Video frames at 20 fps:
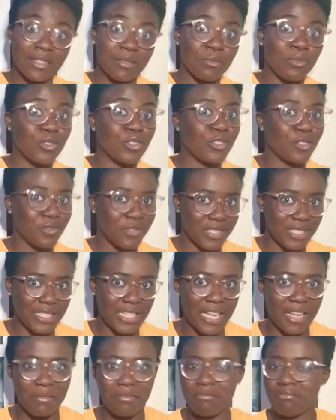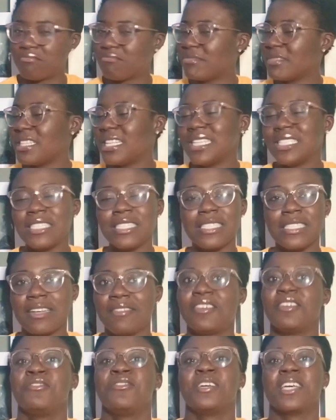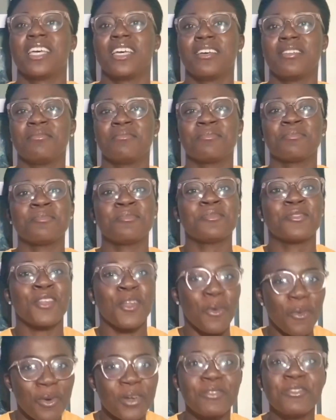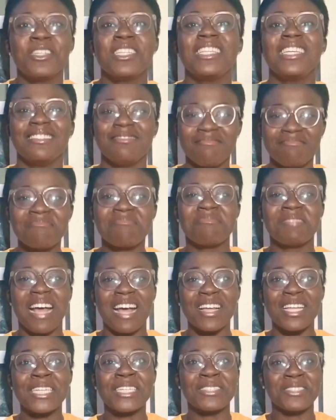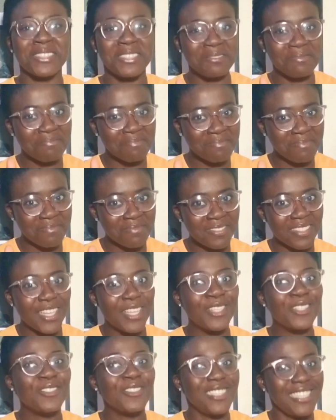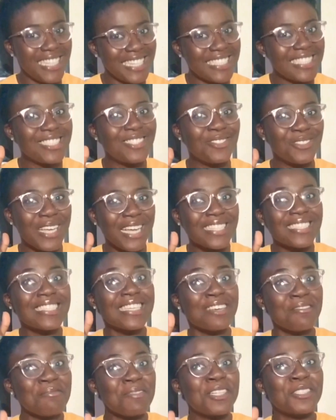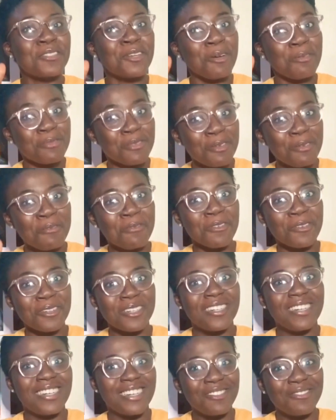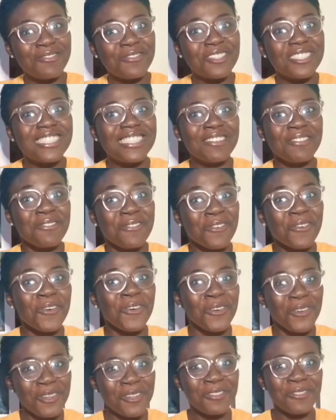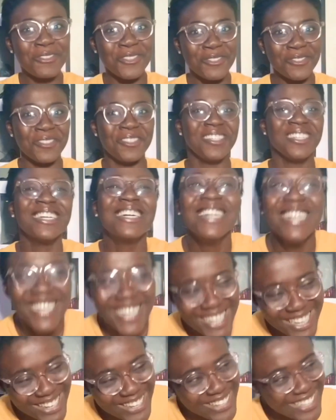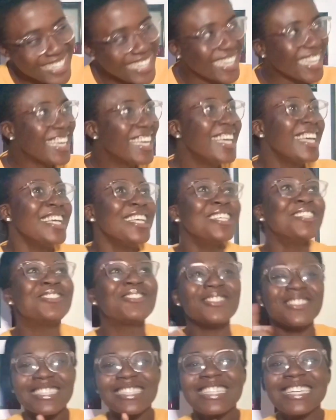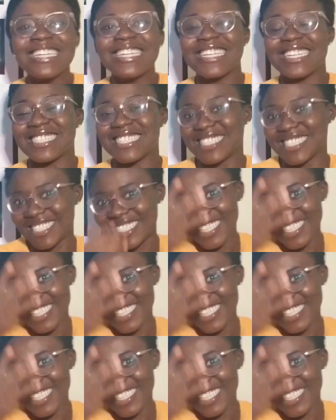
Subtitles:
most of the time. Ladies never forget. We're really that good. So ladies, you get to give me a thumbs up for rooting for all of you. Okay, so the thing is,